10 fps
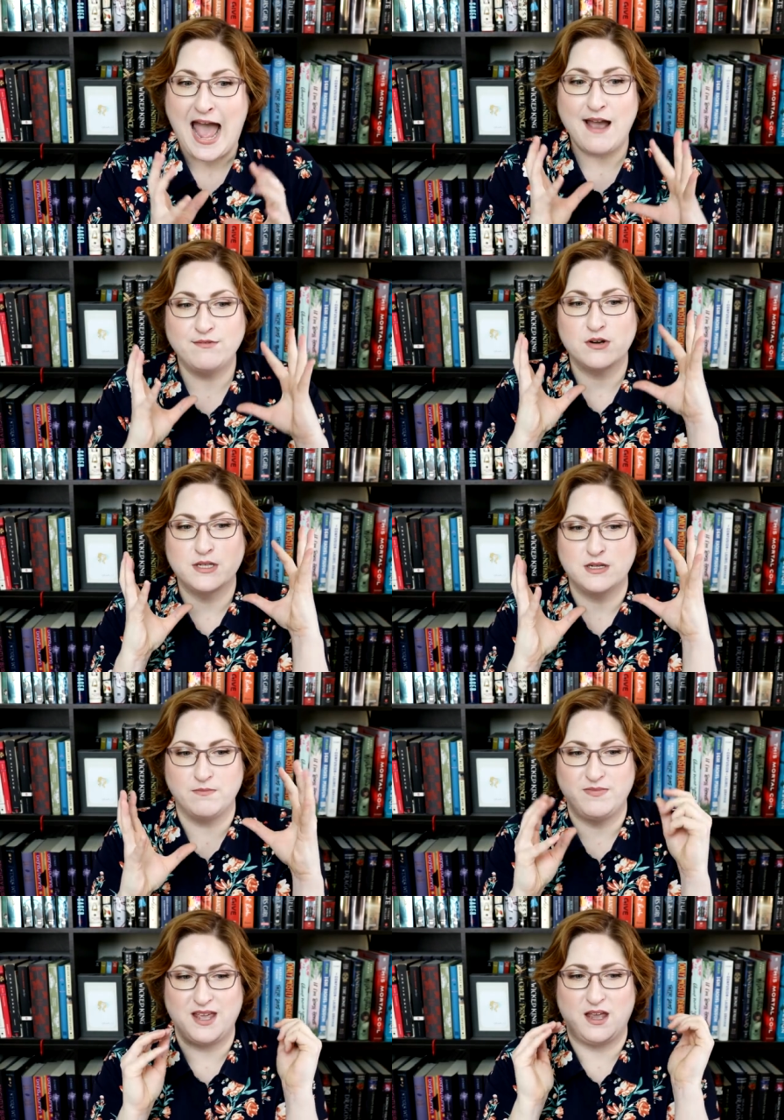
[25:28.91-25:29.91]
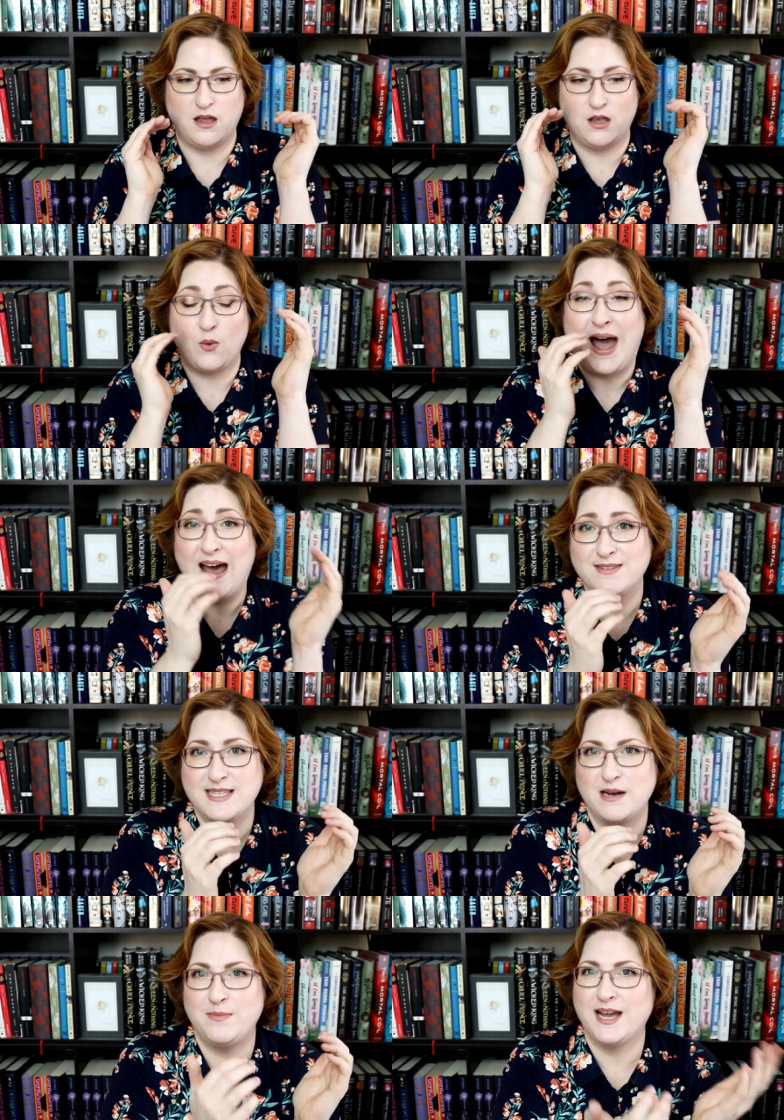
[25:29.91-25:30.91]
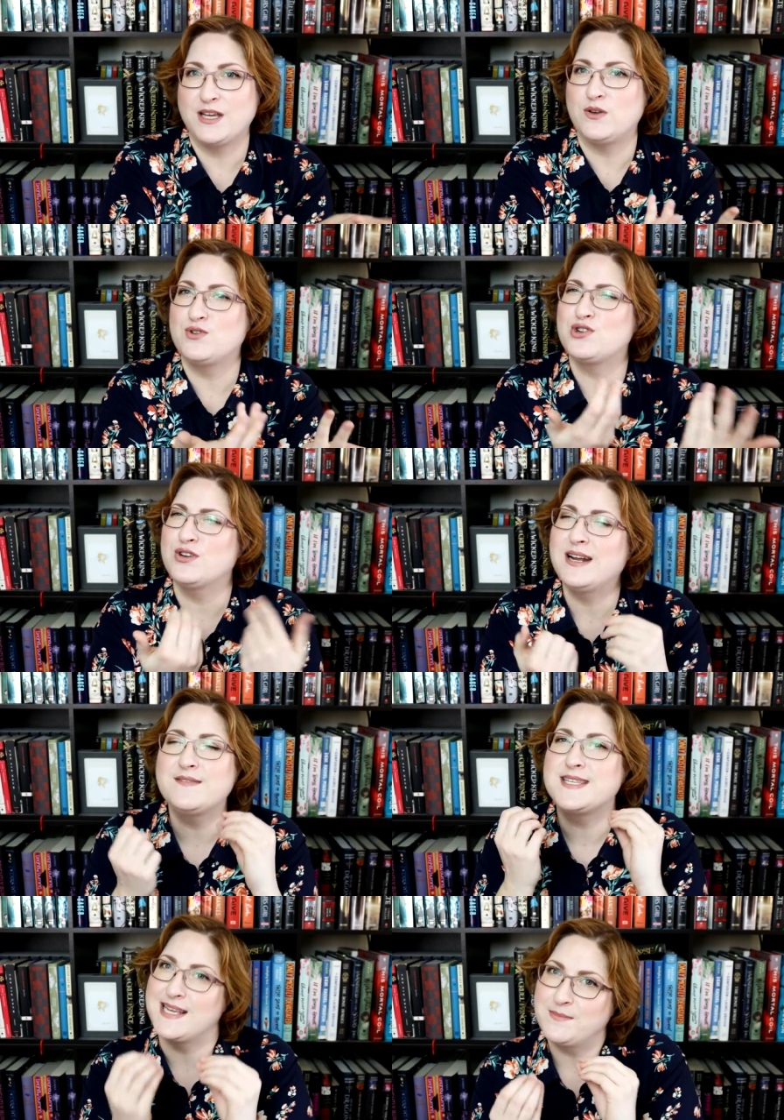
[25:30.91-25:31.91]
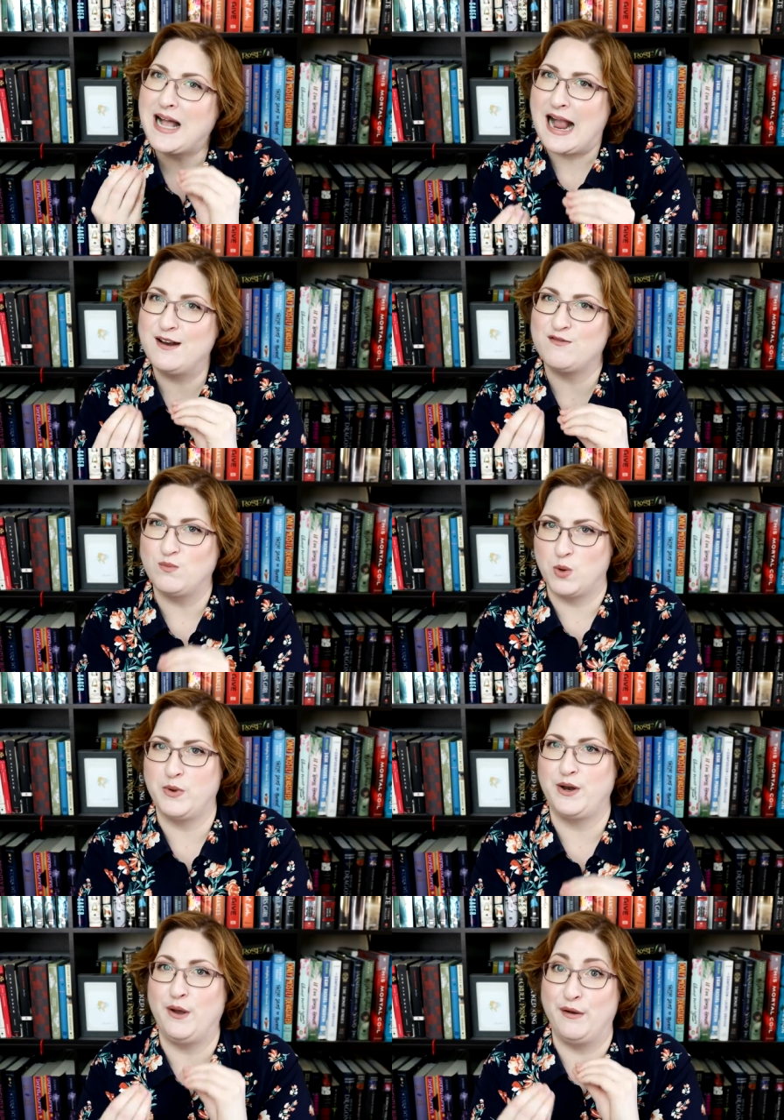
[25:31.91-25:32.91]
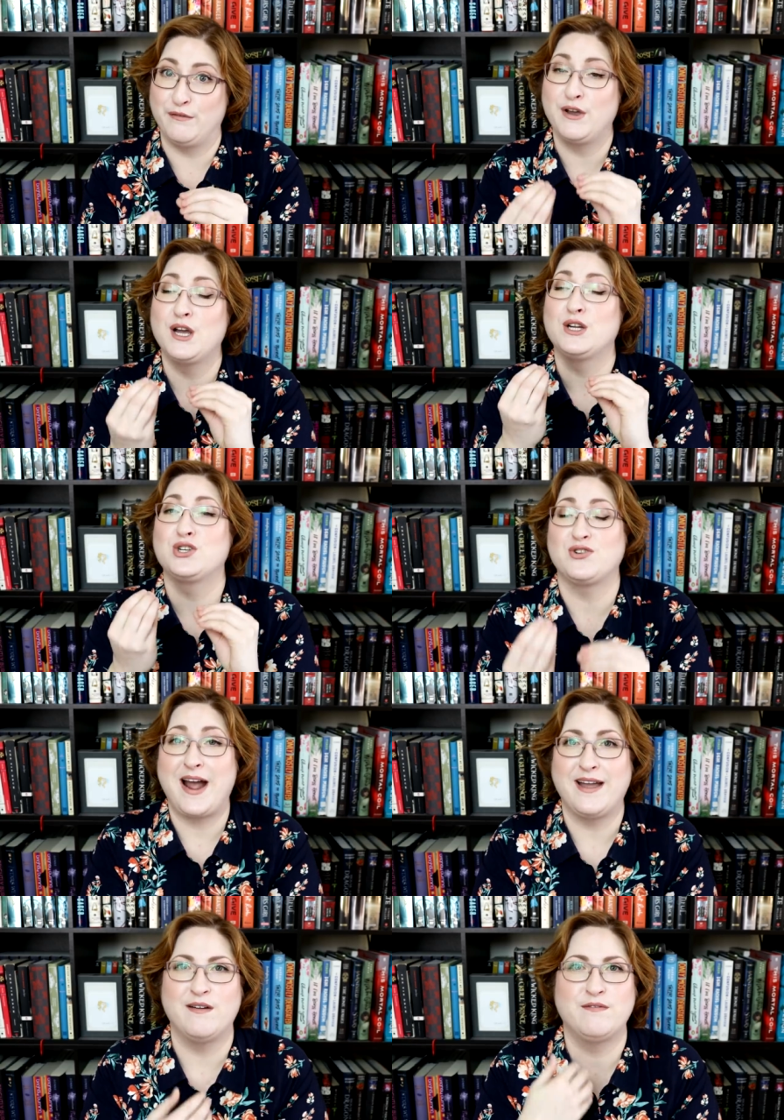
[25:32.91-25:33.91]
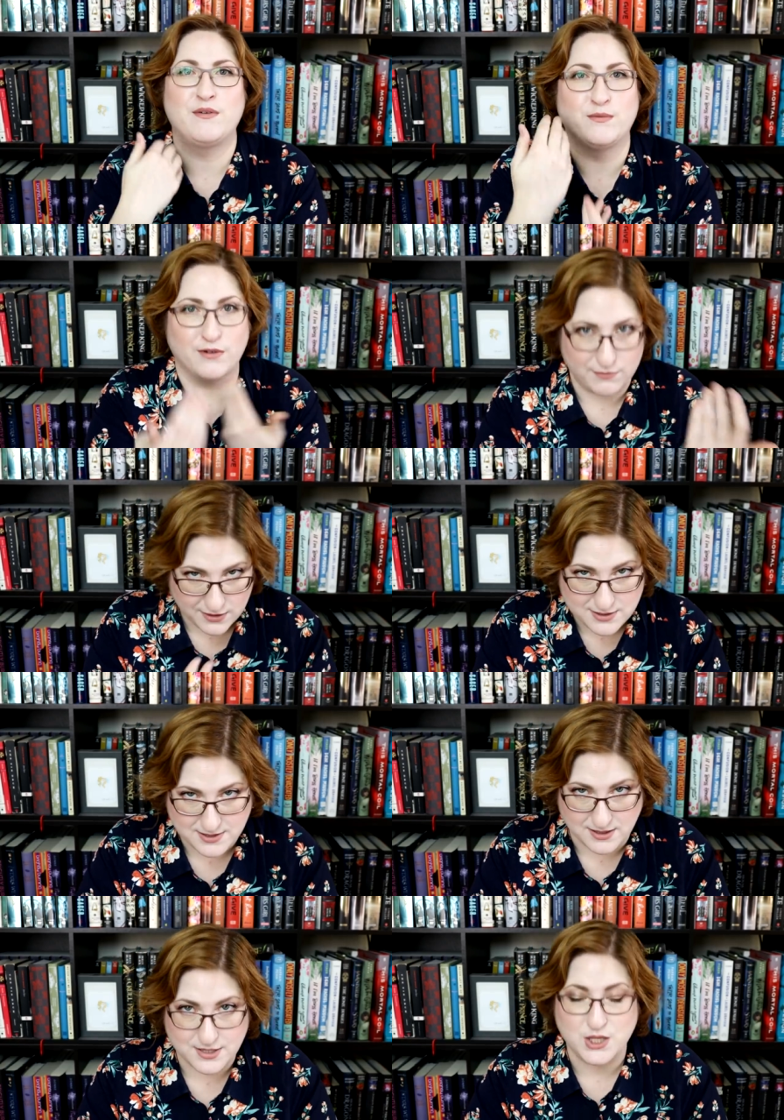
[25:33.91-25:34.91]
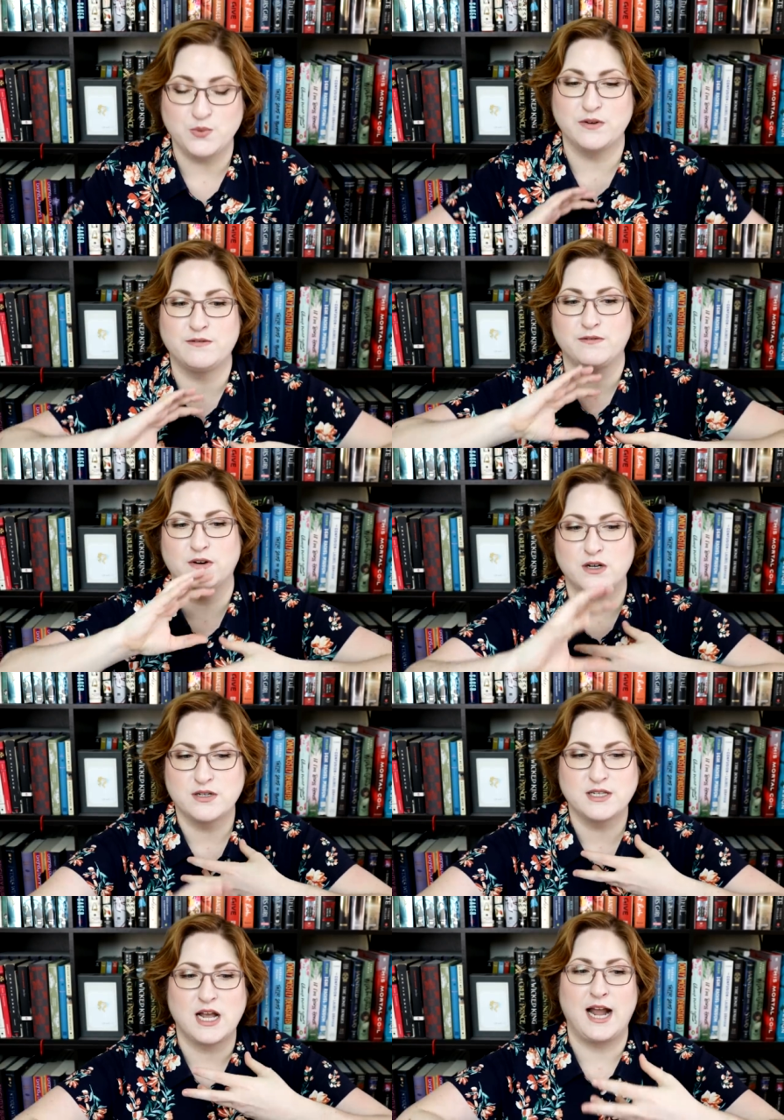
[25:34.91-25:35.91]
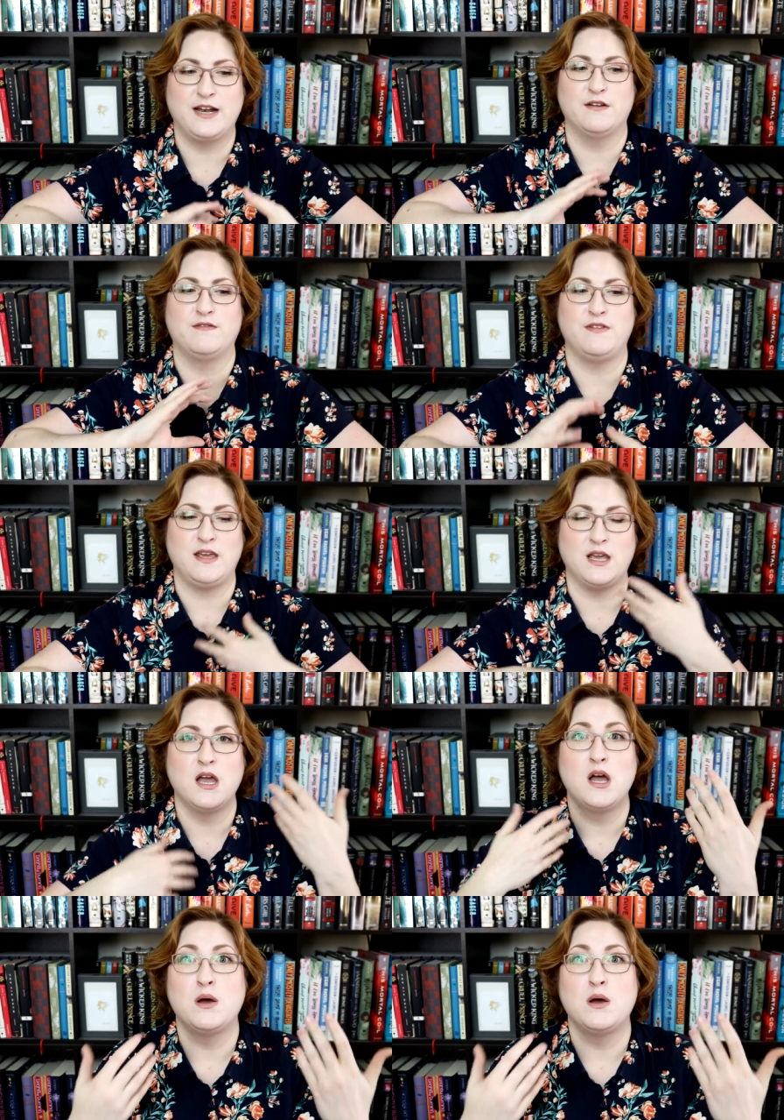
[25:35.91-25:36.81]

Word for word: After something you have a setback, you should have some kind of moment of triumph, reversals. You reverse kind of the